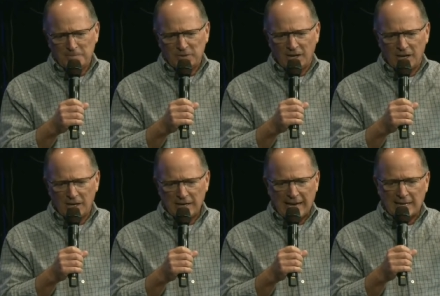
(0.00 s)
uh,
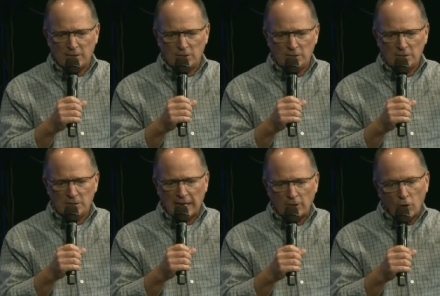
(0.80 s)
and
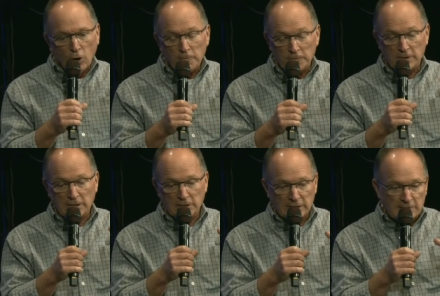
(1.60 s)
and hopefully
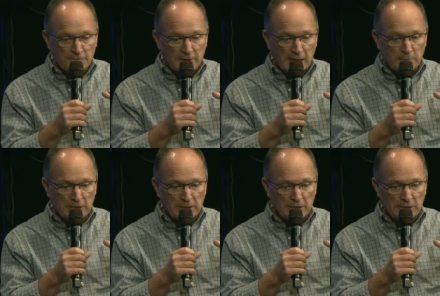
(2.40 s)
leave them